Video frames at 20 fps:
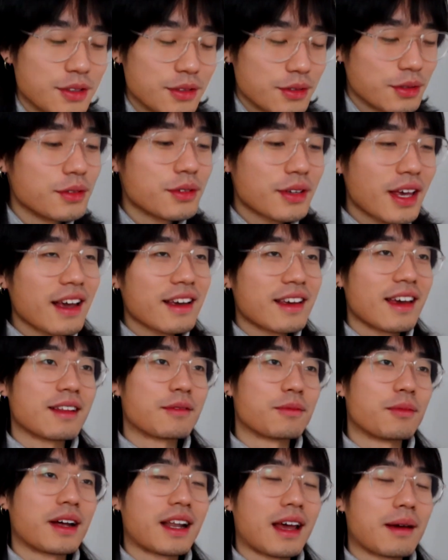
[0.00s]
You can
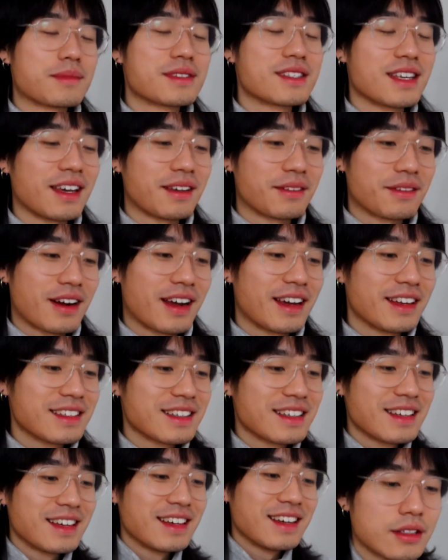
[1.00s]
get what I'm saying, right?